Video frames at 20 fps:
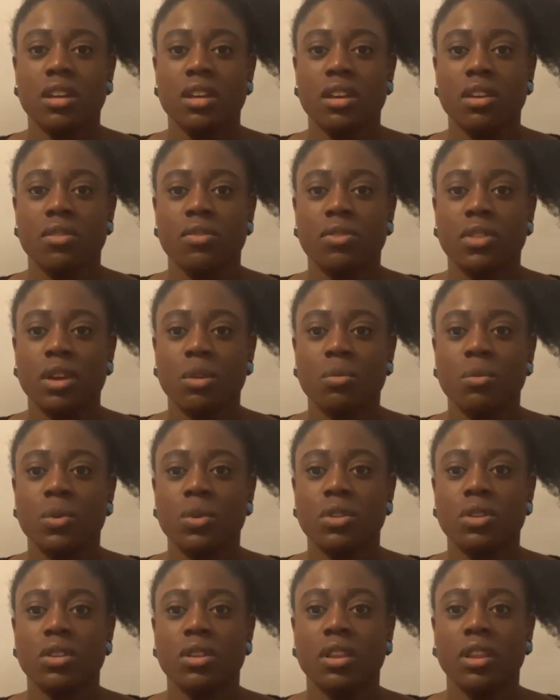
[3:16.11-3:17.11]
If they
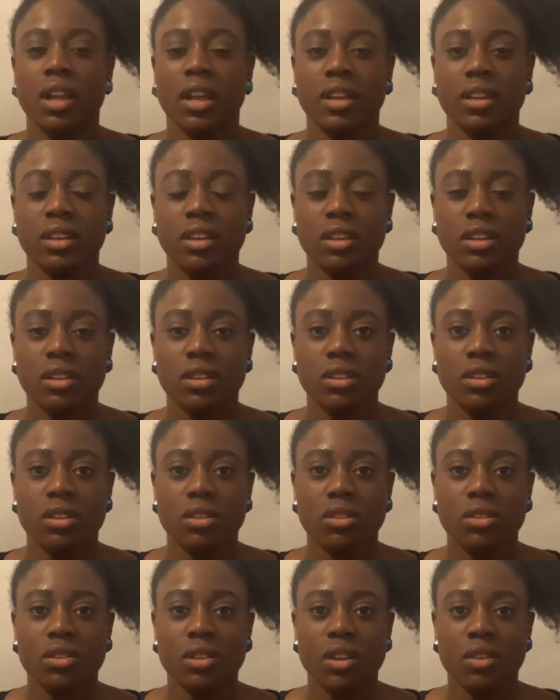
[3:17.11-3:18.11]
would like,
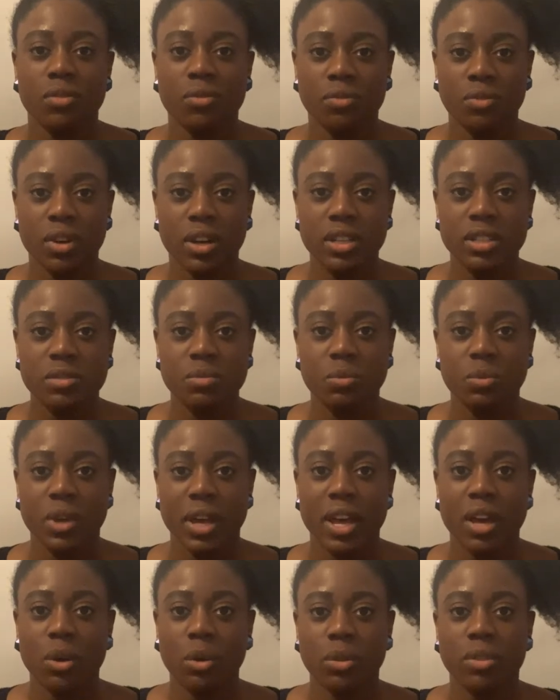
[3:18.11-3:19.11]
if fries were
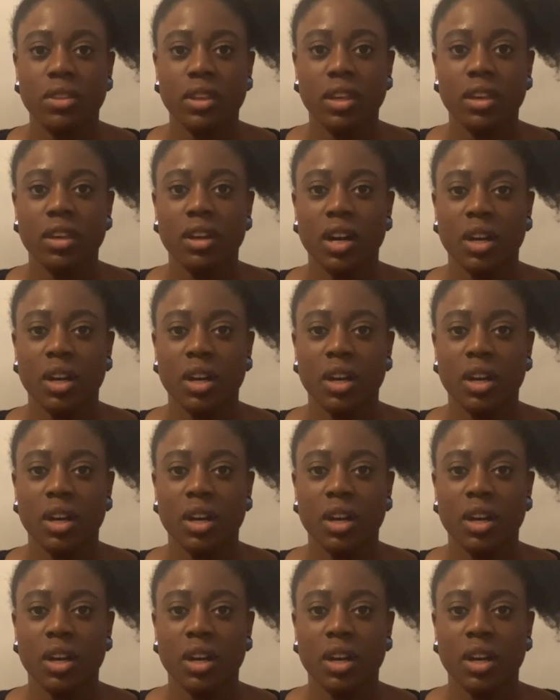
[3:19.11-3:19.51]
healthy,